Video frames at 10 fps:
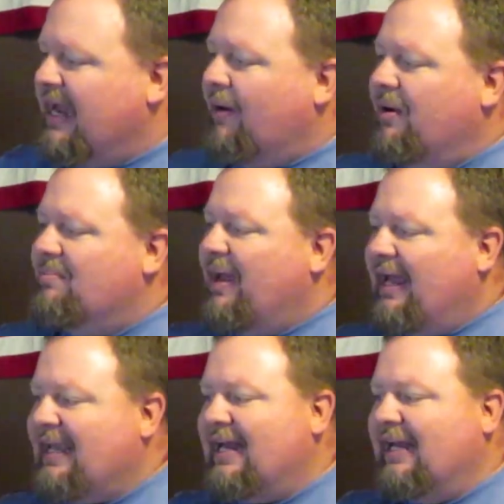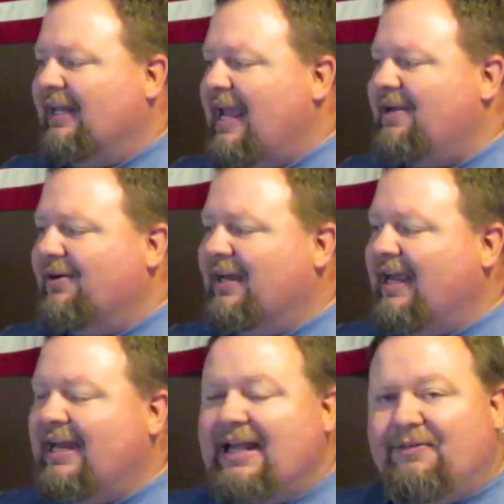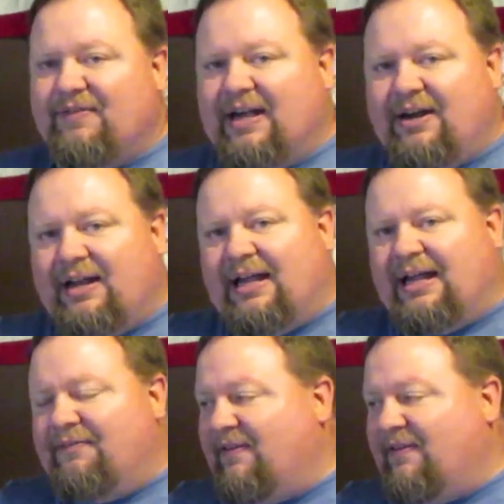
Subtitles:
I went back at a later date. I